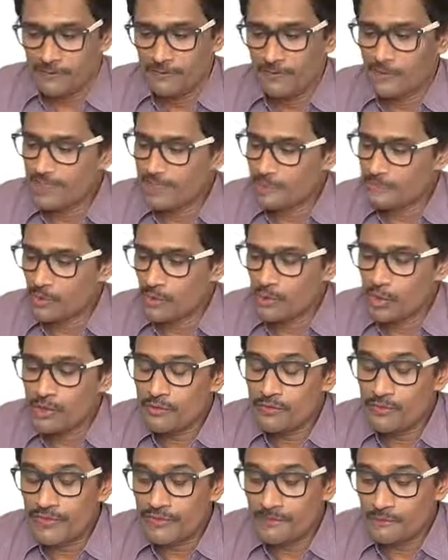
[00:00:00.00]

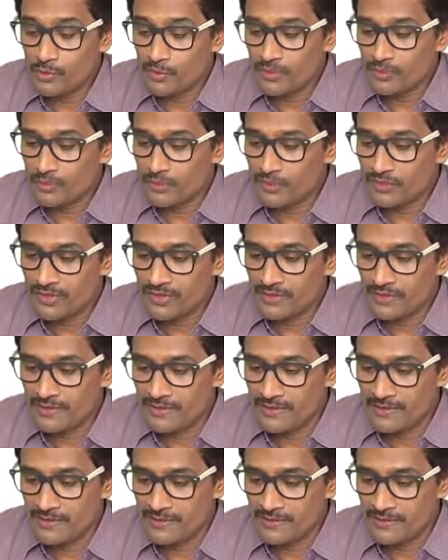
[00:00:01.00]
Furthermore, we move over.
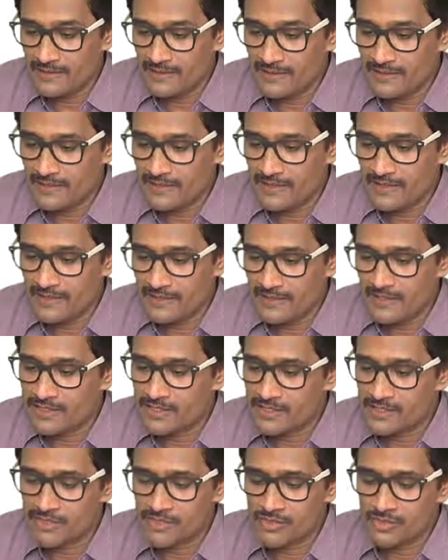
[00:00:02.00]

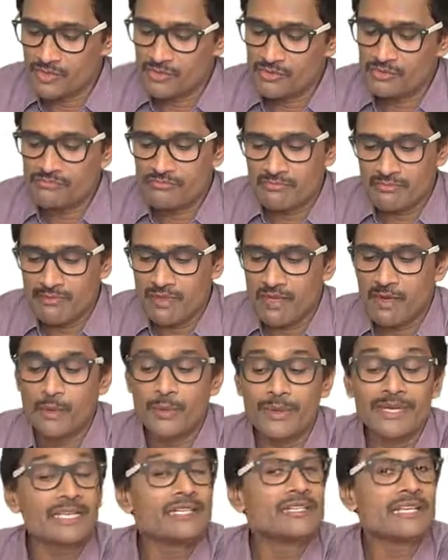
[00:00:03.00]
So
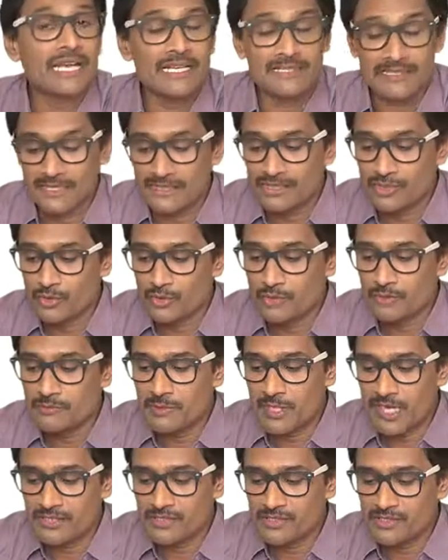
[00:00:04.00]
we did, as I told,
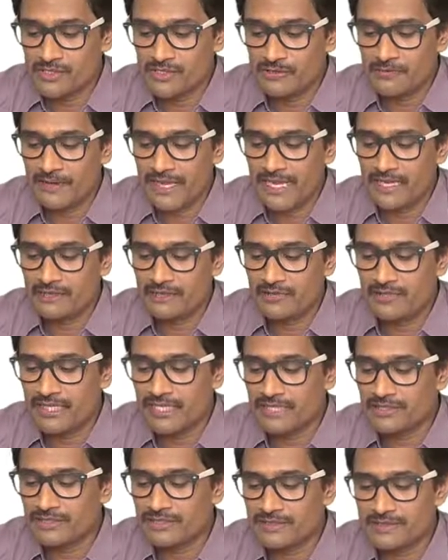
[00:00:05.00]
branches of
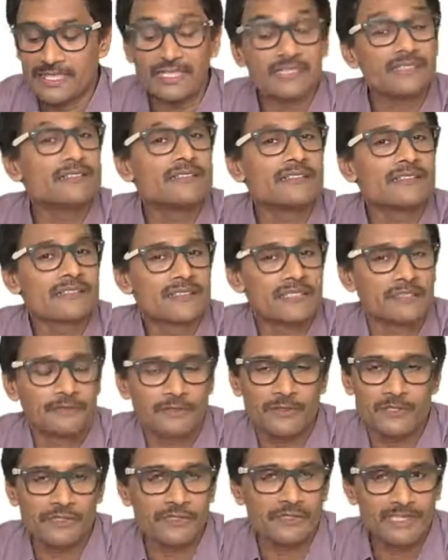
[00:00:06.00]
calculation, that is
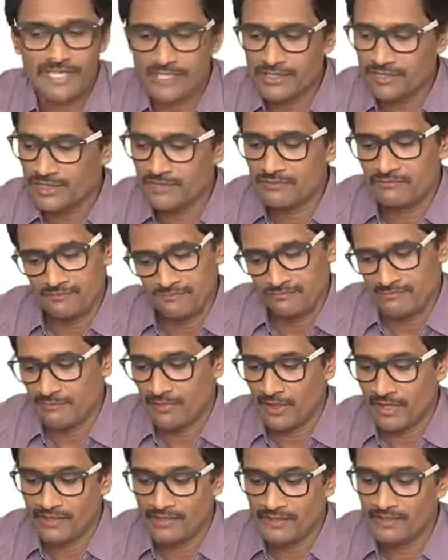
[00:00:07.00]
differentiation,
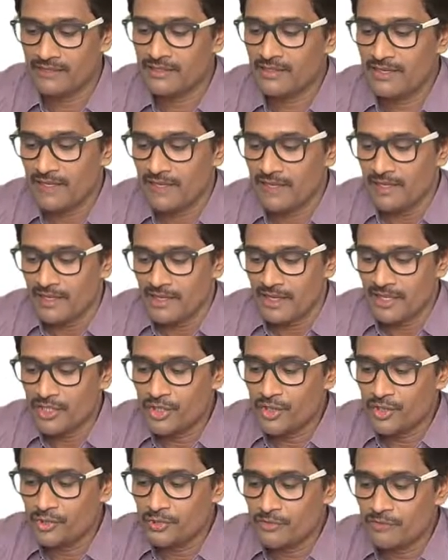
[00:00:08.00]
wherein
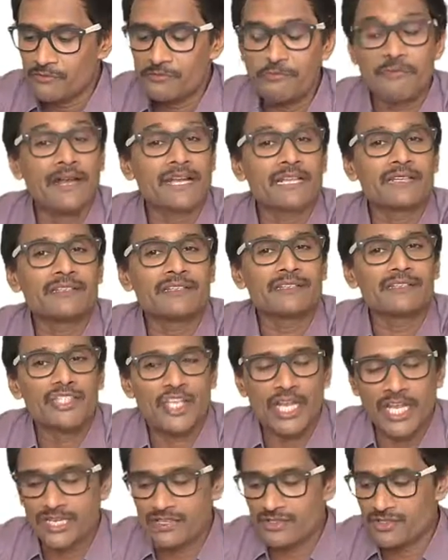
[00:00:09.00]
you find the
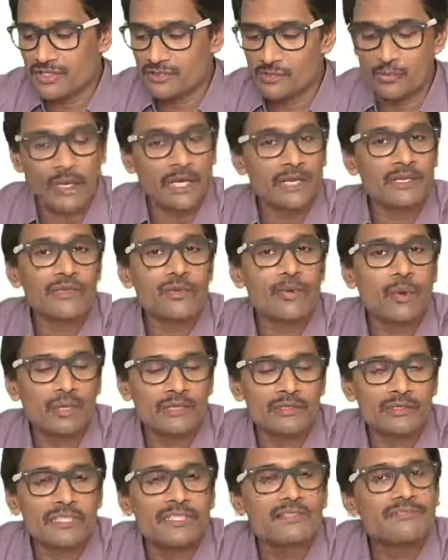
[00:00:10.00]
change in one
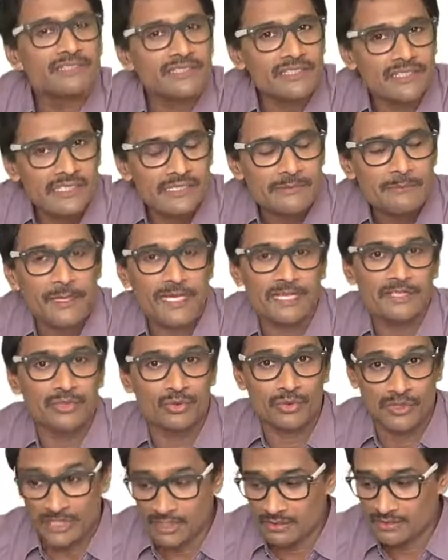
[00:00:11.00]
quantity with respect
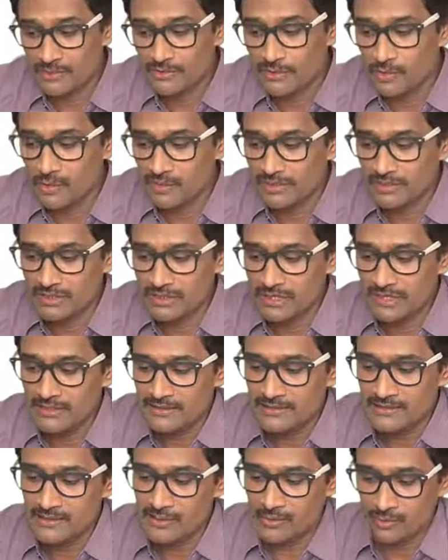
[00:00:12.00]
to another quantity.
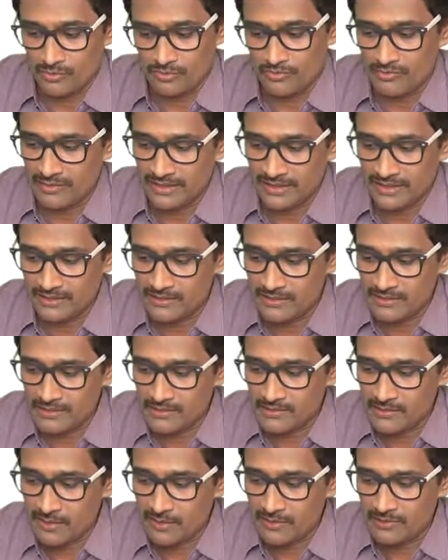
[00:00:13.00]
So we did
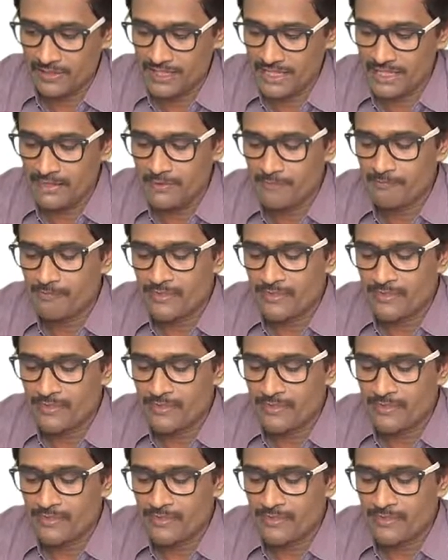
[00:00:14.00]
this already.